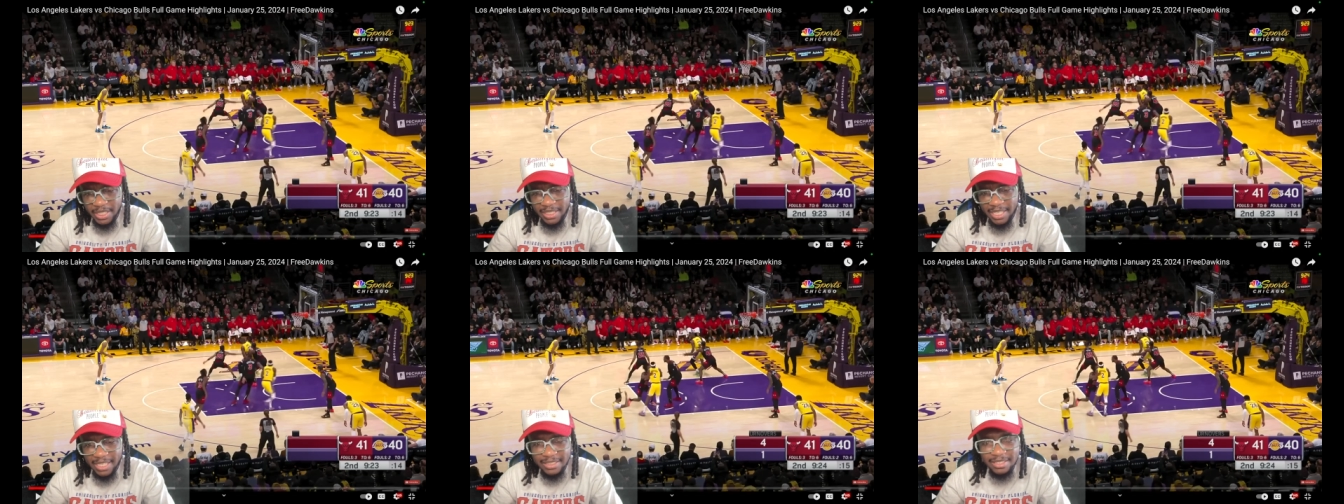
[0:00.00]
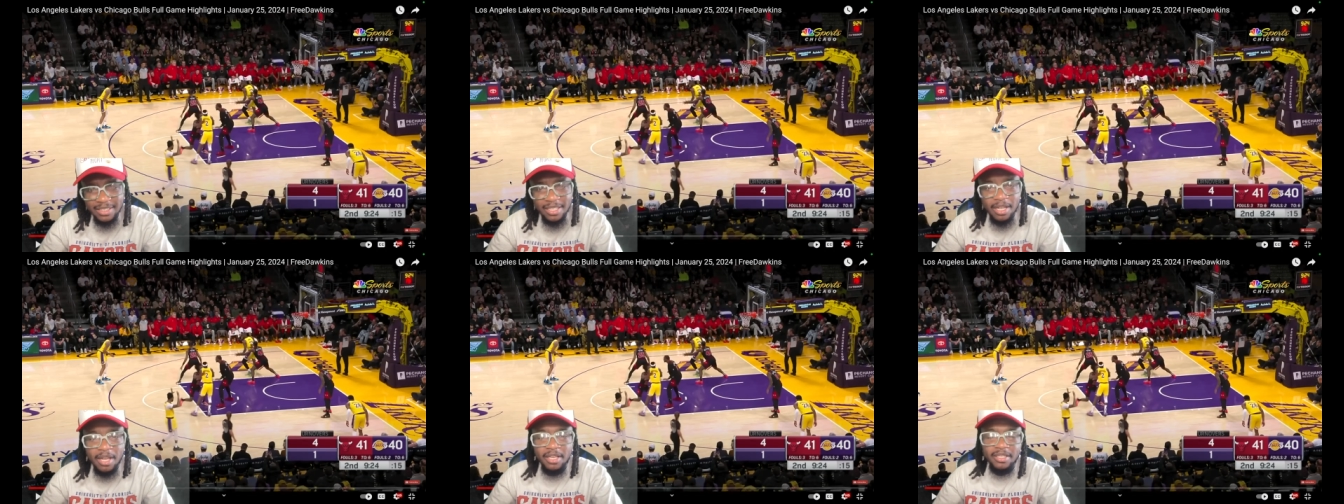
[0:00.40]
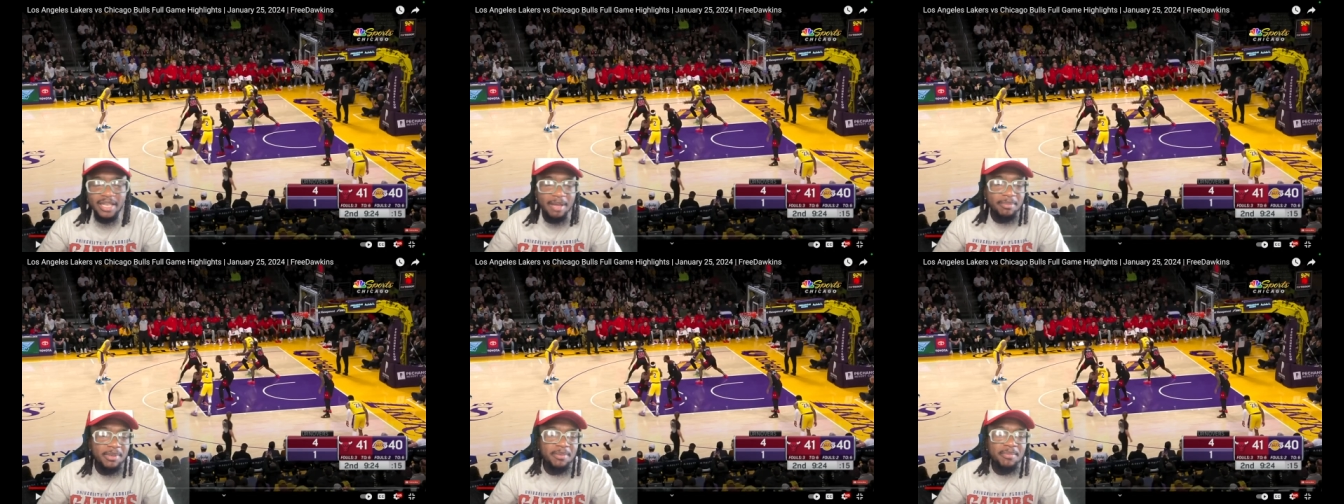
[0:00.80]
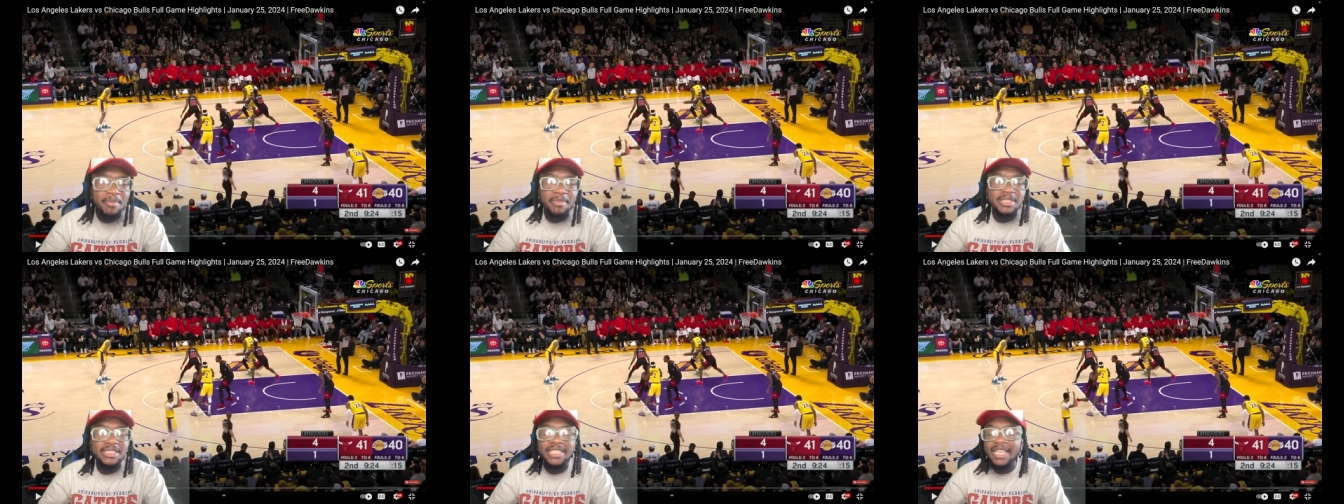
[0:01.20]
That that been
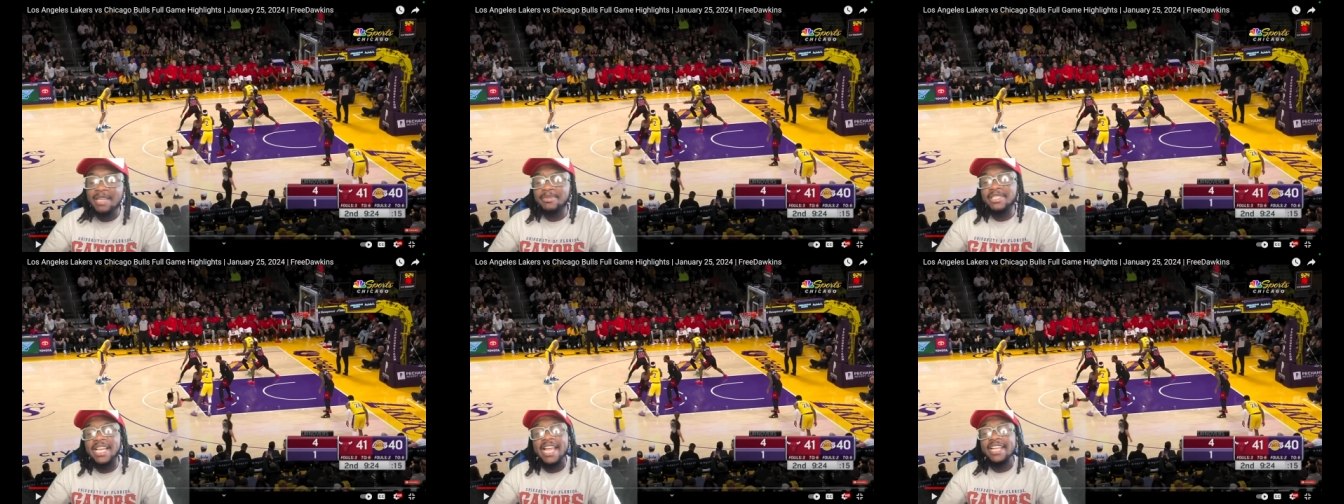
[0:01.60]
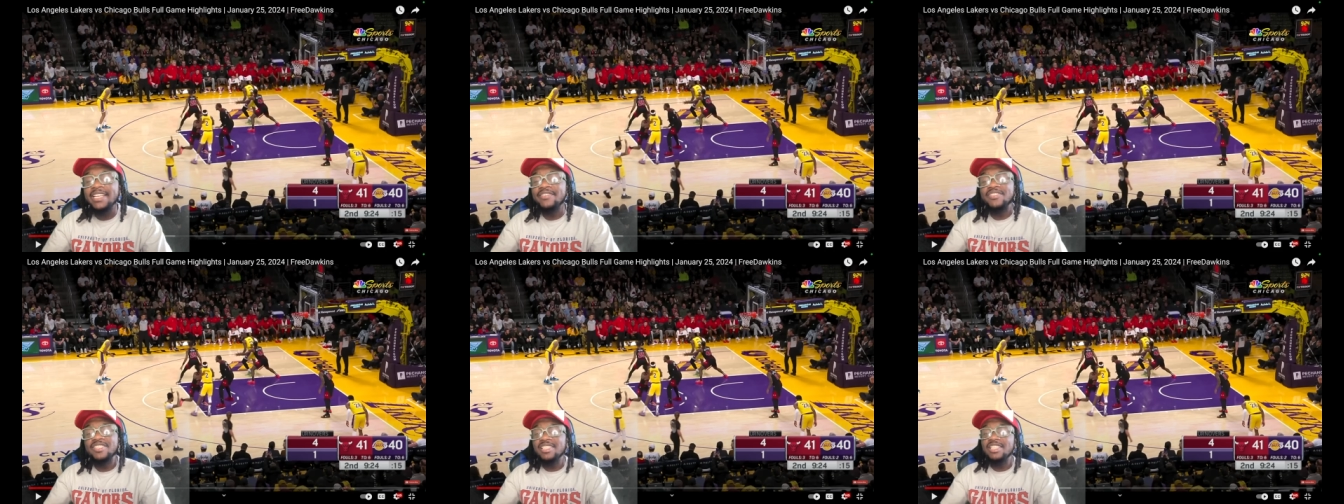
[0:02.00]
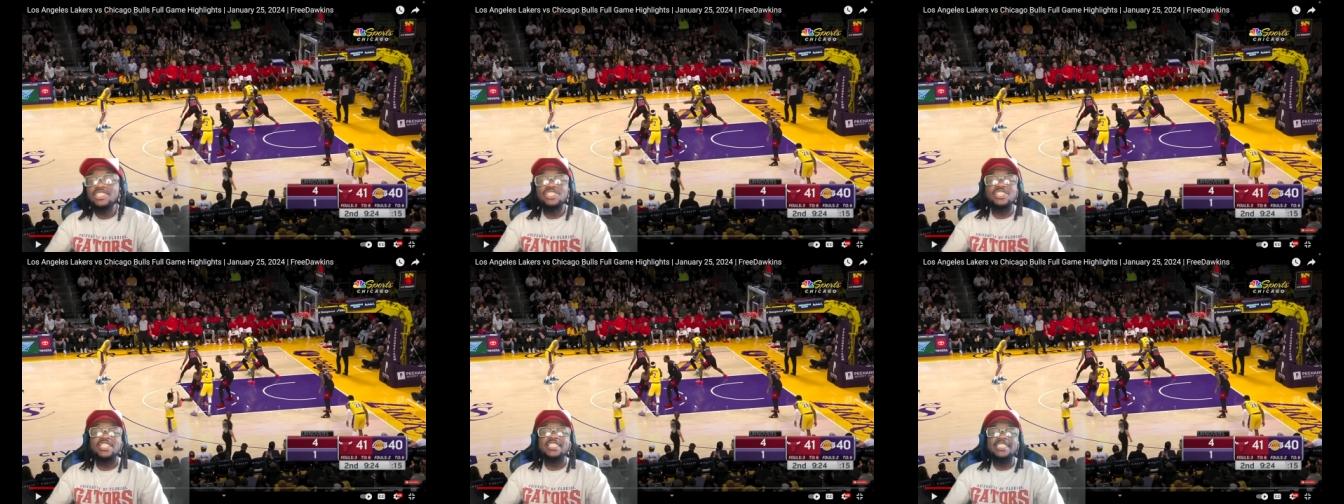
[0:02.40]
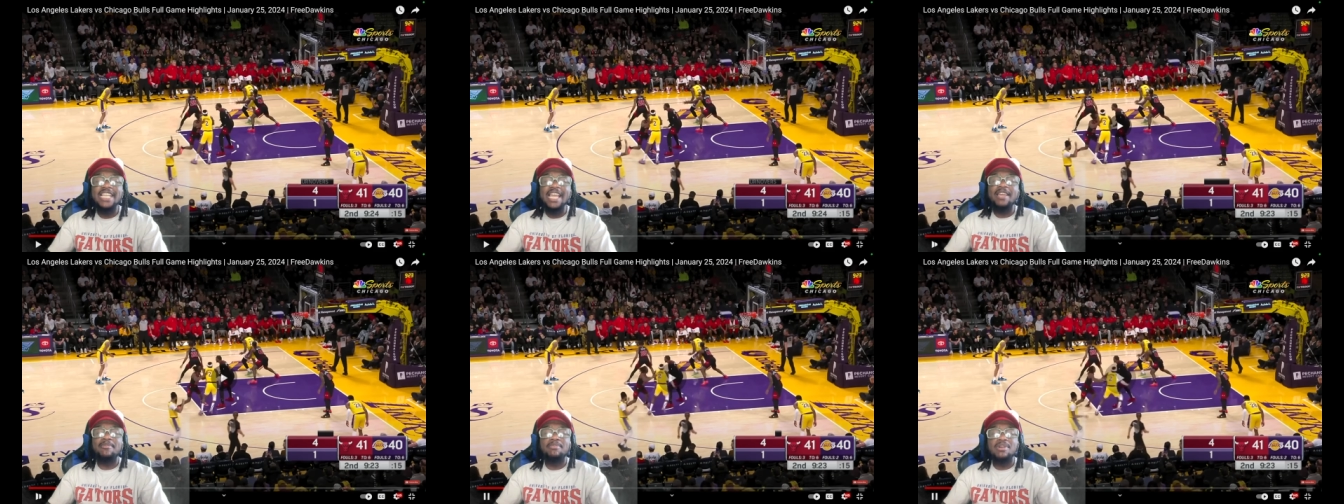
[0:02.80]
damn near ain't even touched the
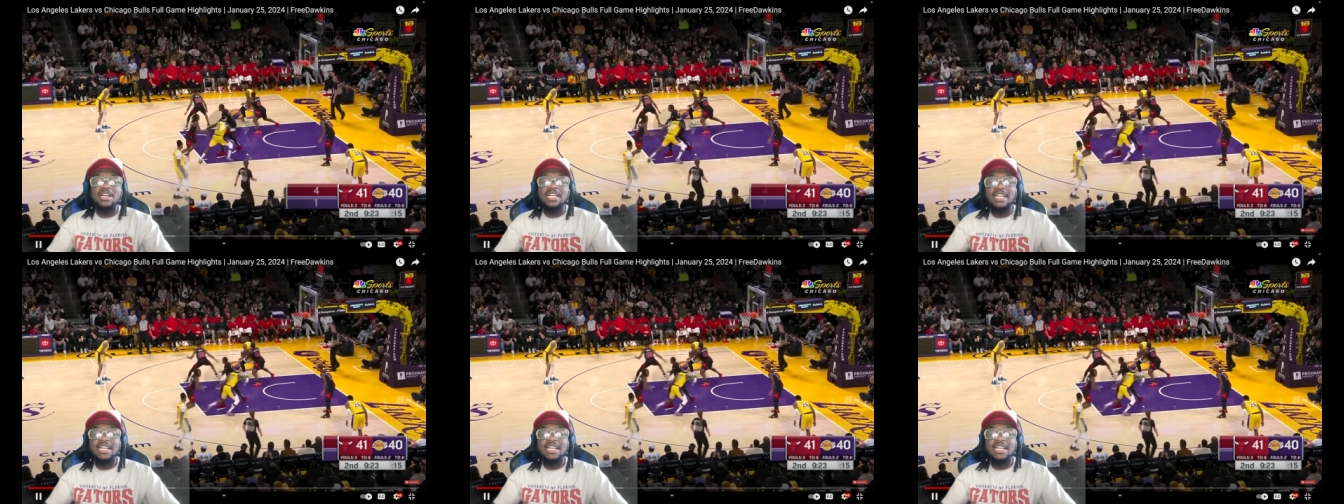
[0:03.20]
net, Bron.